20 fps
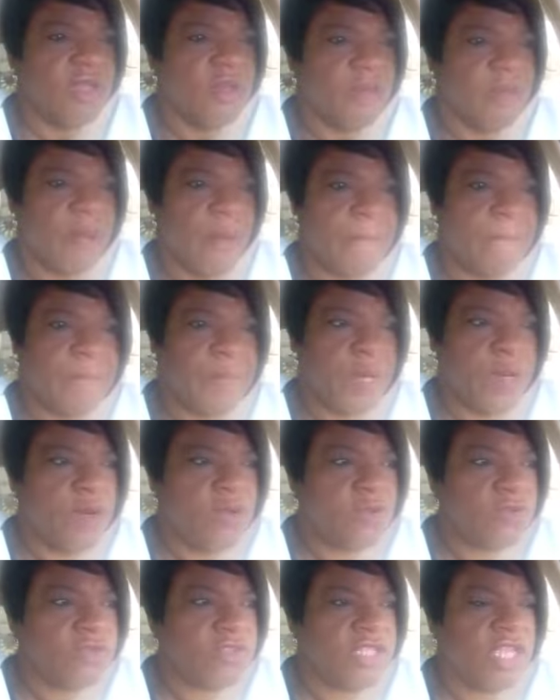My
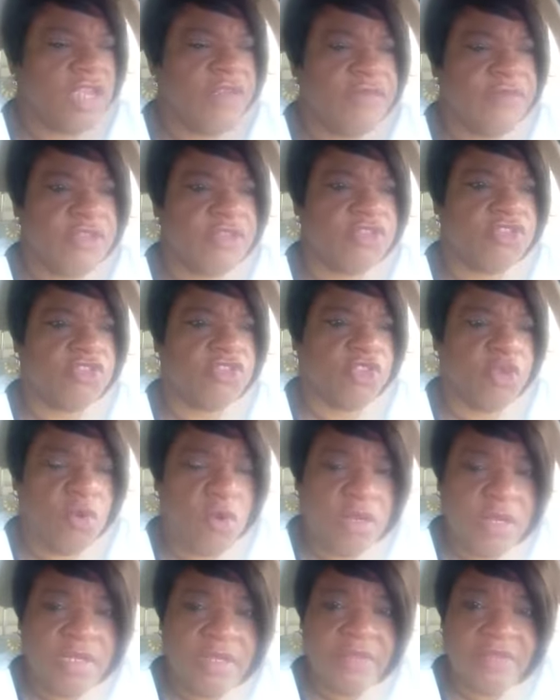bones, every
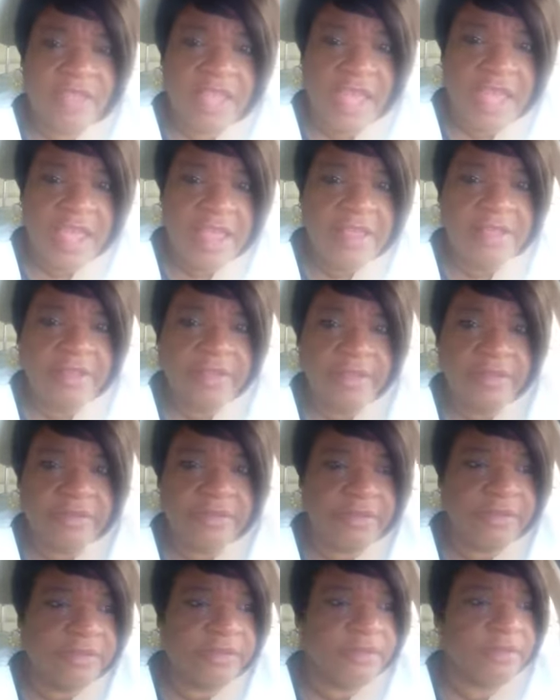joint is
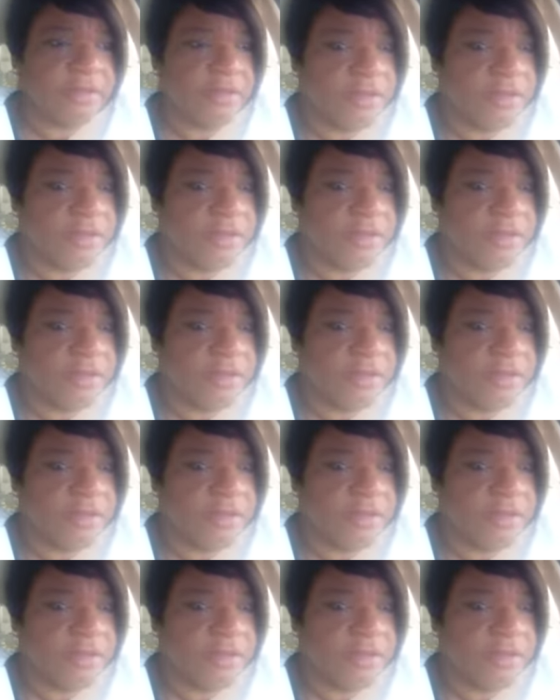aching.